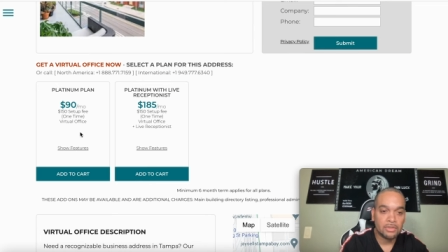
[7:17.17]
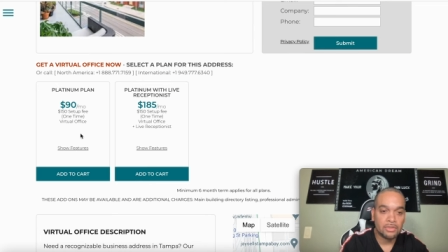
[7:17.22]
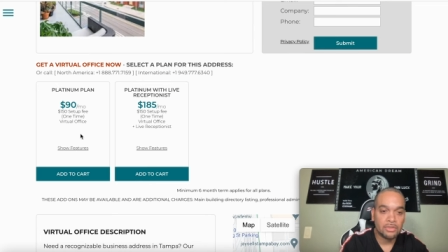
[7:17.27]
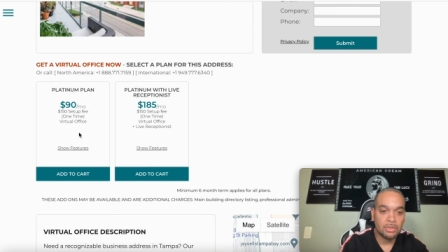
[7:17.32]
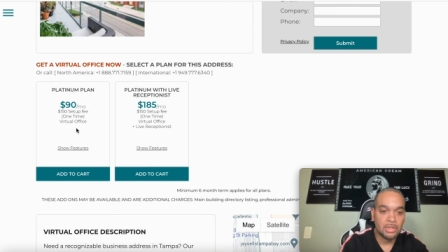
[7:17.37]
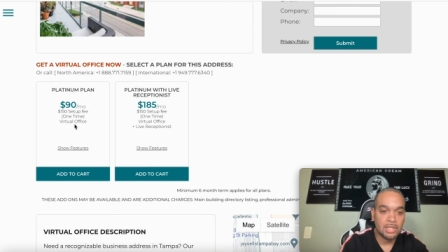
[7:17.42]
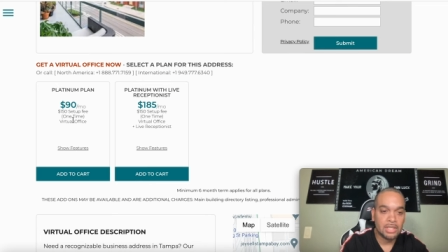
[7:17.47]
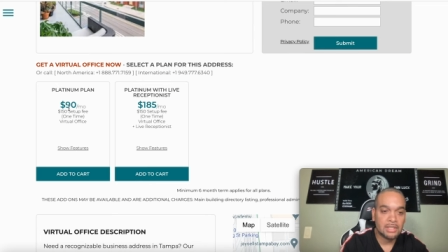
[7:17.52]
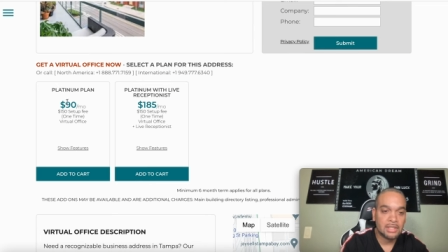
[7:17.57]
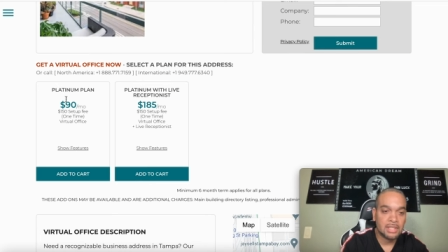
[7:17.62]

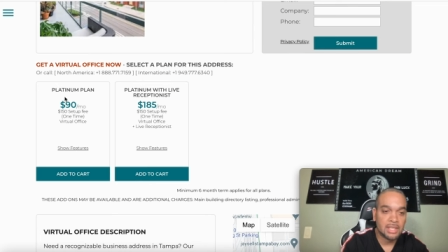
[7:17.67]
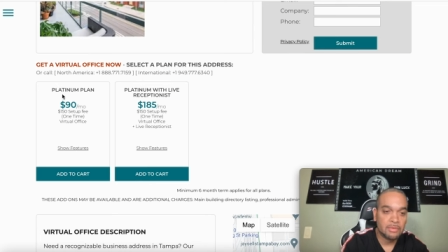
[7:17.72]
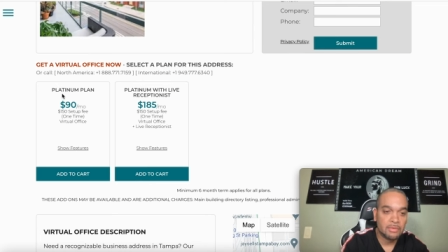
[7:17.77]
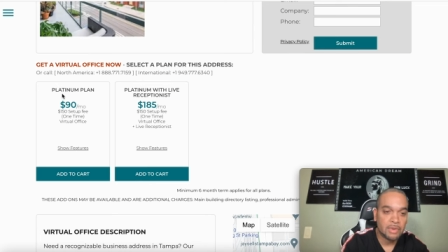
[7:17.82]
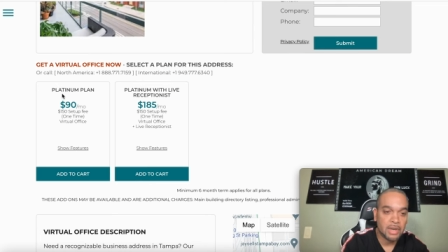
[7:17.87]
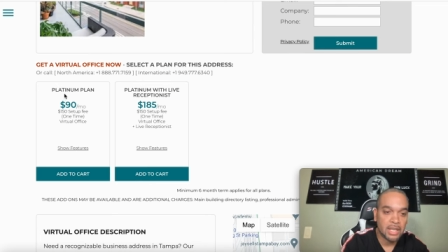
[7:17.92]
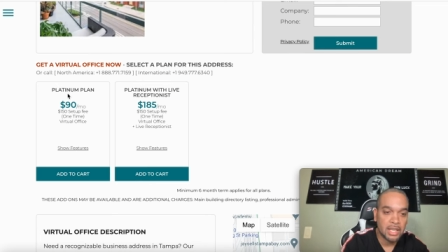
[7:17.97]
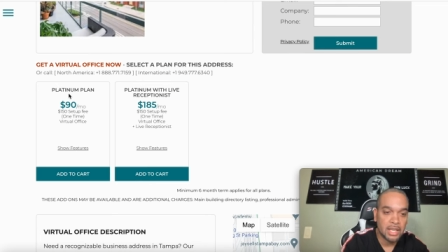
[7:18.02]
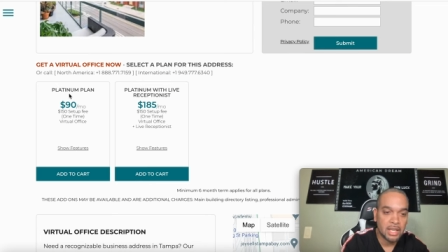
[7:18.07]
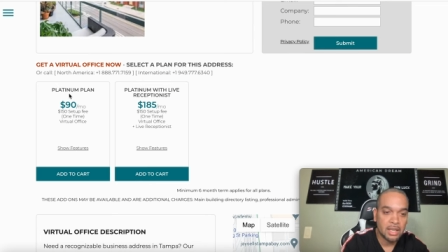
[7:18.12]
So let's say
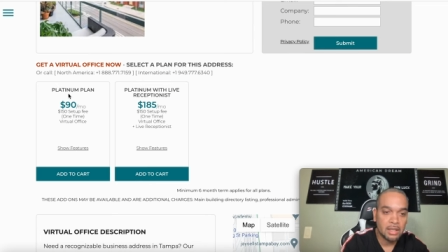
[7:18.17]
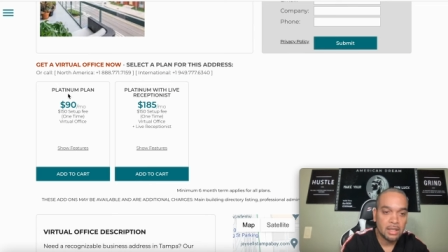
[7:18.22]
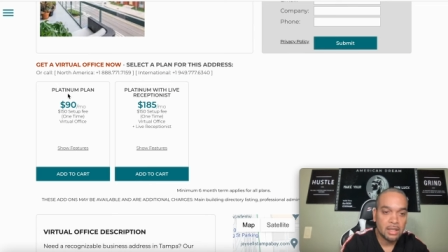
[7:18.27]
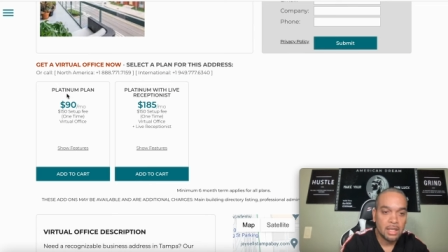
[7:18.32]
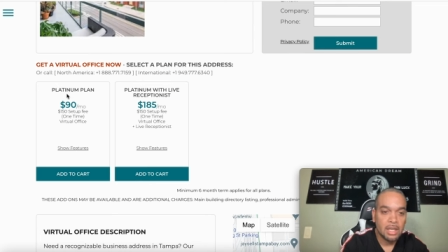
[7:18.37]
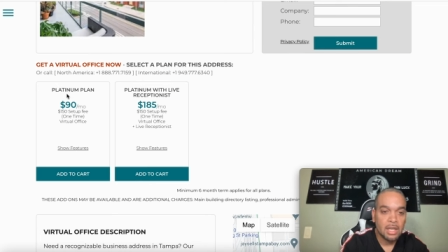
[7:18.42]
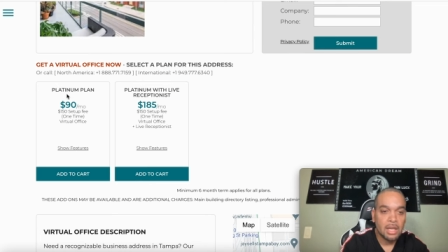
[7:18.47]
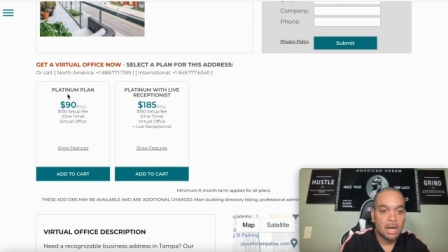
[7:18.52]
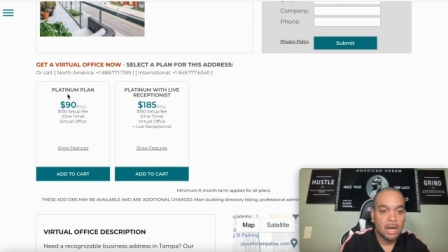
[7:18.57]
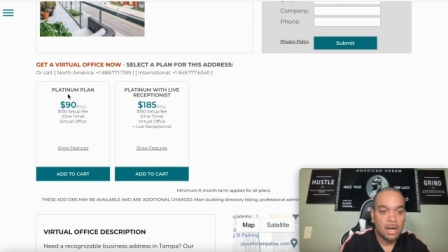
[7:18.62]
right here,
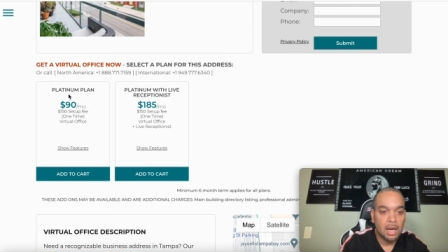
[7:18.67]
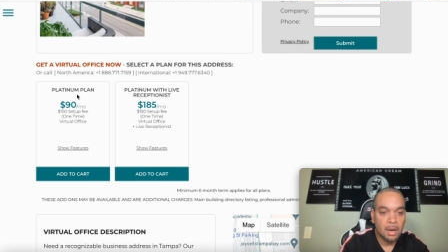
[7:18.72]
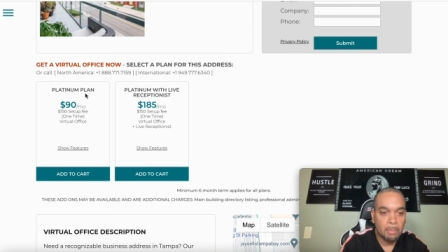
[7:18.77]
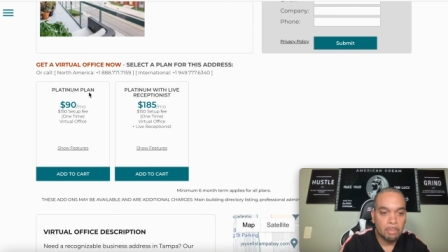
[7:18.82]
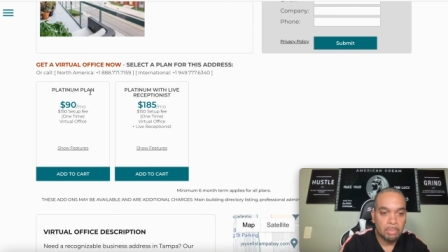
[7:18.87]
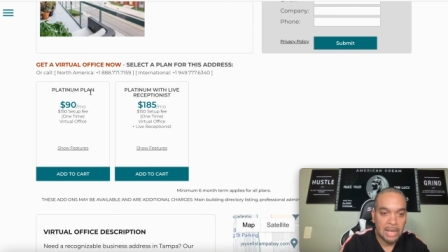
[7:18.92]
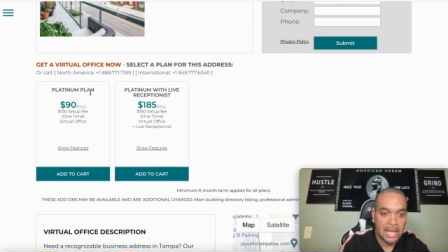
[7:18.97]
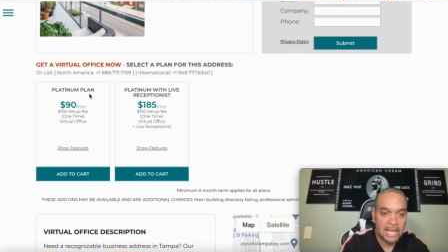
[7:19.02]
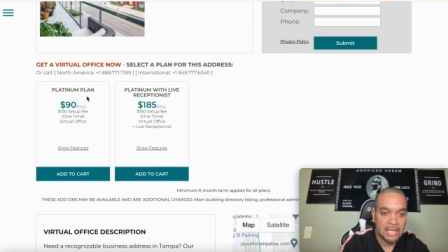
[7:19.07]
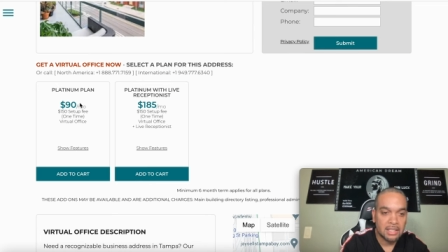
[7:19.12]
um,
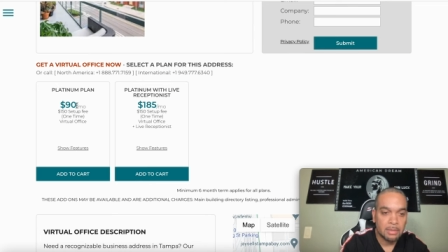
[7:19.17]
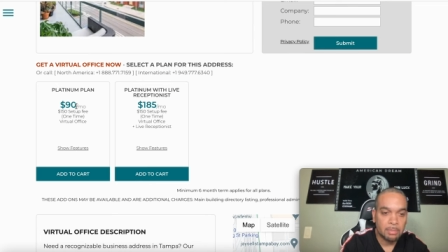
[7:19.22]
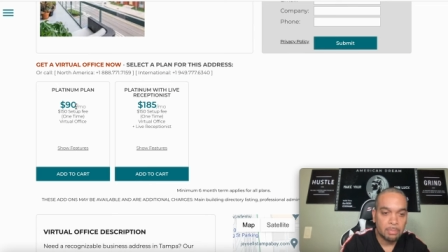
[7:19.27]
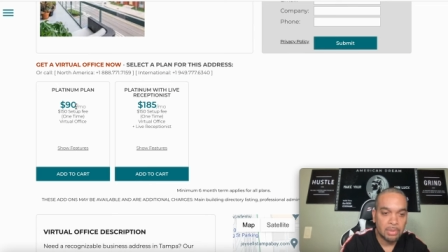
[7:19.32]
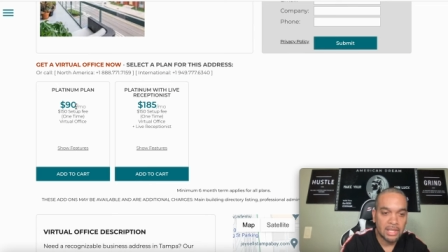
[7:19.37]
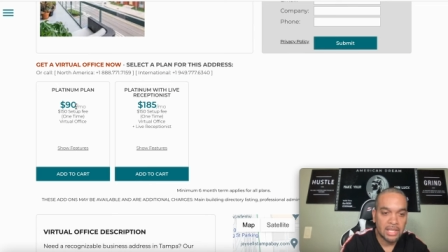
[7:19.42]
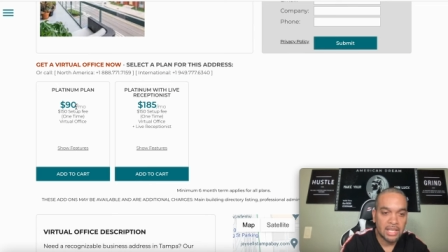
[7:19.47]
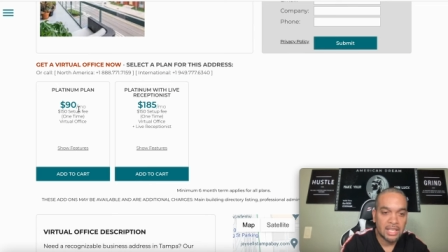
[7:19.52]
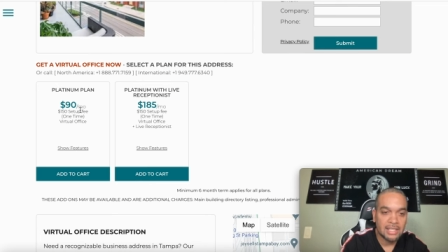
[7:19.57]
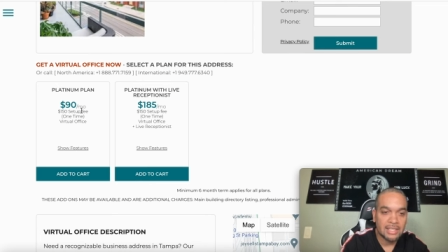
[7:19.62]
platinum
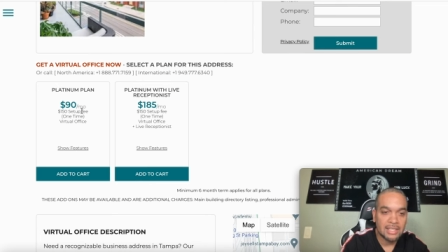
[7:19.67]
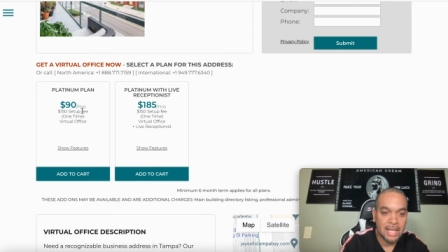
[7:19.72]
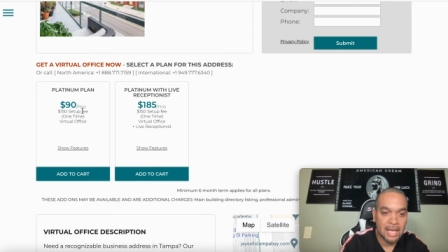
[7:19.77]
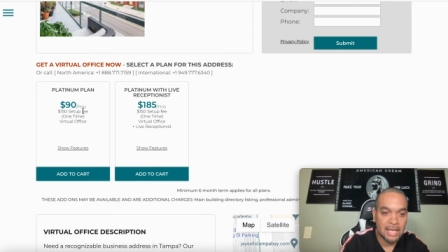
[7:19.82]
plan,